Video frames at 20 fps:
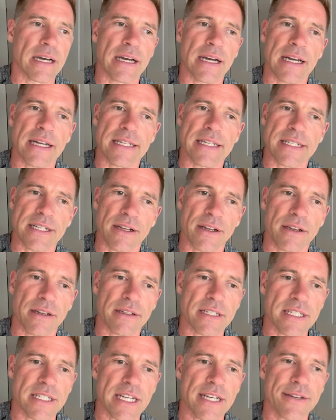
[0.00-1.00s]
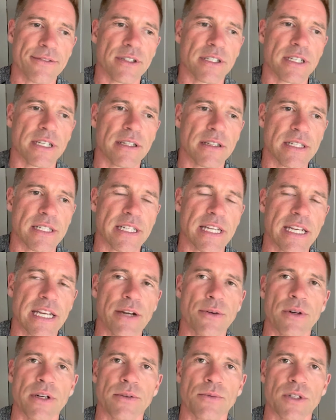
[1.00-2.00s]
as I discovered this
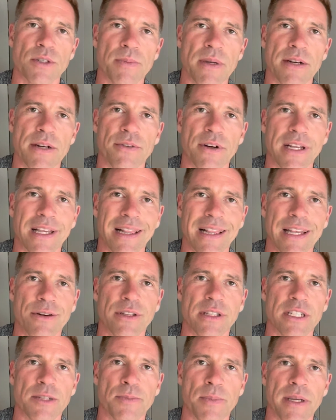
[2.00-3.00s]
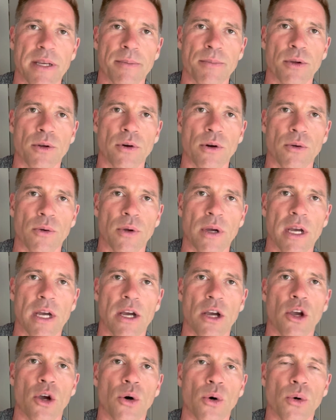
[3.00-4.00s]
year and was made very clear in the Speaker Bureau
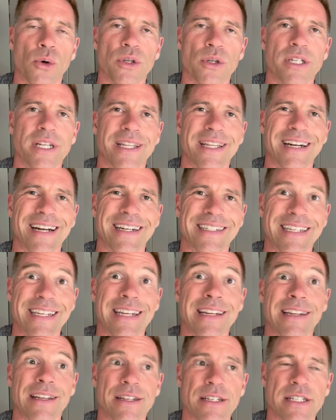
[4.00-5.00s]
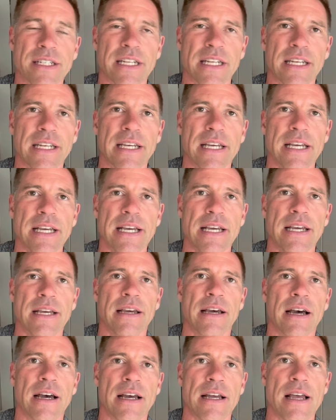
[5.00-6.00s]
course that I did last year,
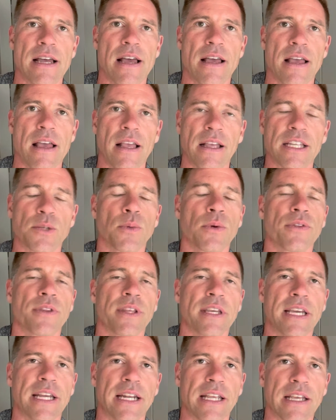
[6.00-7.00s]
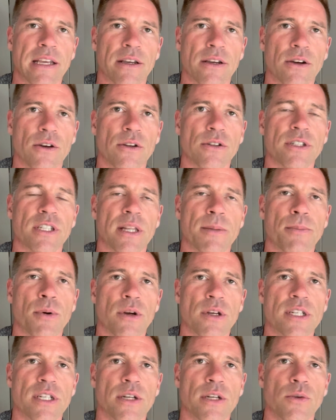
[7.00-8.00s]
uh, it's one thing getting onto the
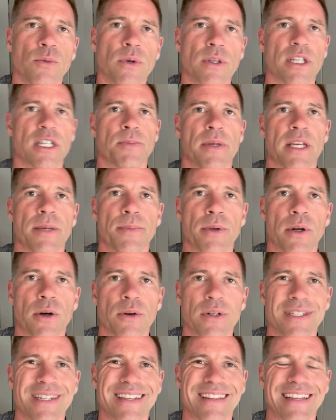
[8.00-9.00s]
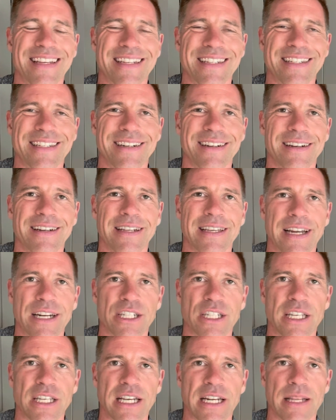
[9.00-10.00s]
books with a Speaker Bureau, it's another thing entirely
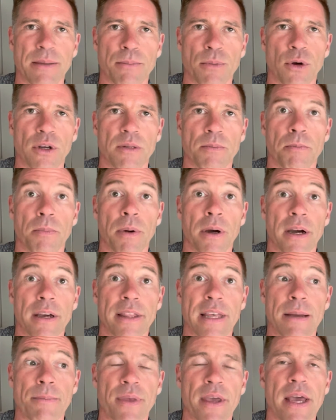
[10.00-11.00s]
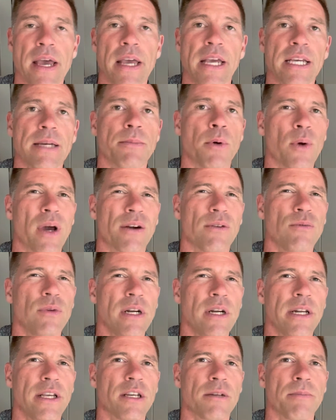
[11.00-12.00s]
actually getting booked by them. But we had a
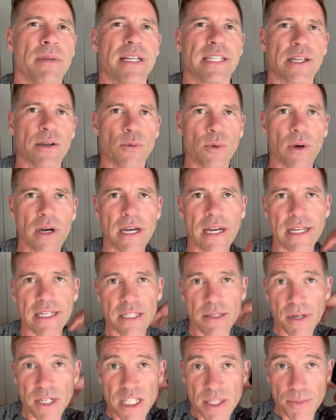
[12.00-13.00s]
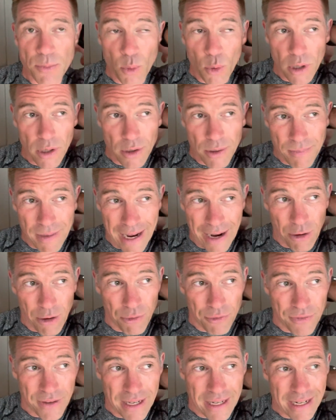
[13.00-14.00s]
really good meeting where it's a much smaller
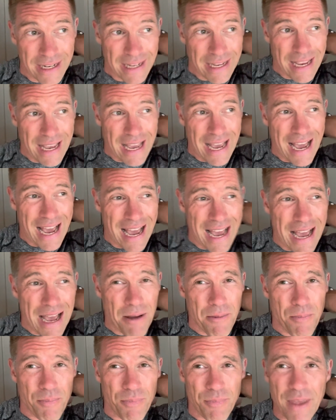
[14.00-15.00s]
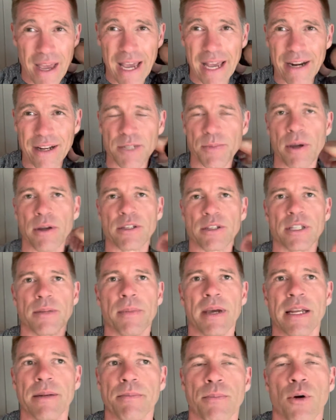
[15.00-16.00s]
outfit um, and I spoke to the
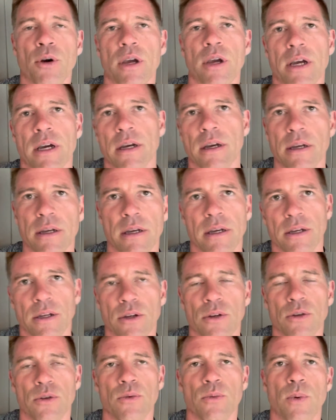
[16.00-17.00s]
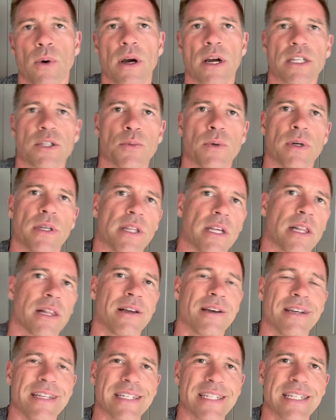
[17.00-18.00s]
main booker who works with the
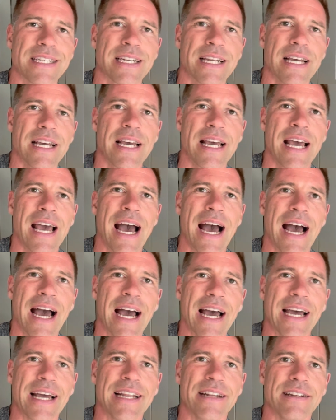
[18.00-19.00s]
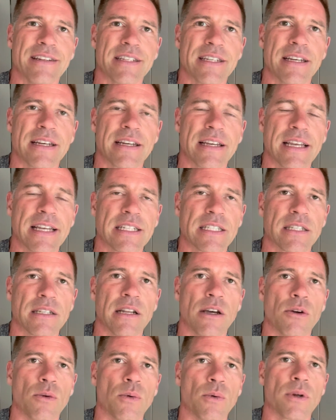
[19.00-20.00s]
clients and uh, gets to
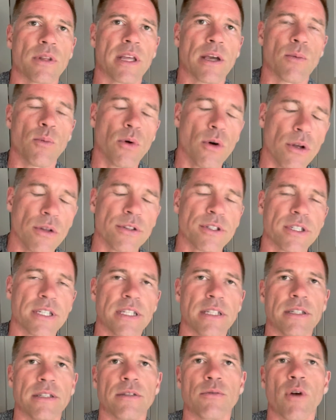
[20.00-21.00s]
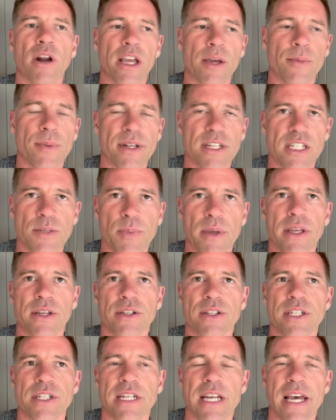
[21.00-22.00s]
know what they want and to recommend
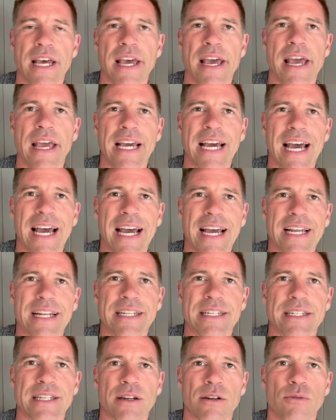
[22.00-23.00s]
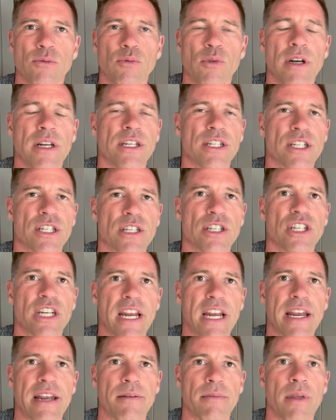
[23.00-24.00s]
speakers and uh, really just
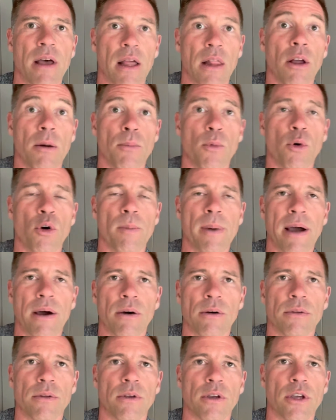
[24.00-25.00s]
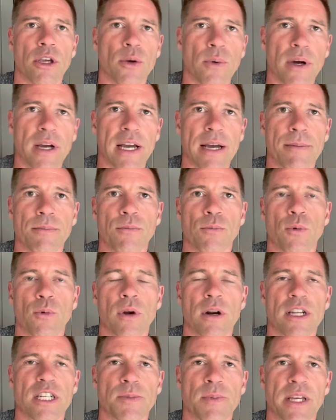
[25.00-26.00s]
share a lot more about who I am,
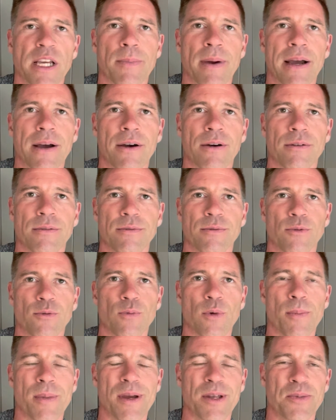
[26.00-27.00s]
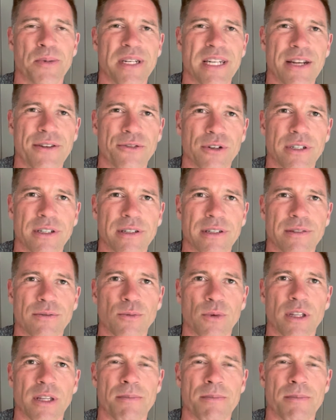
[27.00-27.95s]
what I speak about, what makes me different, what the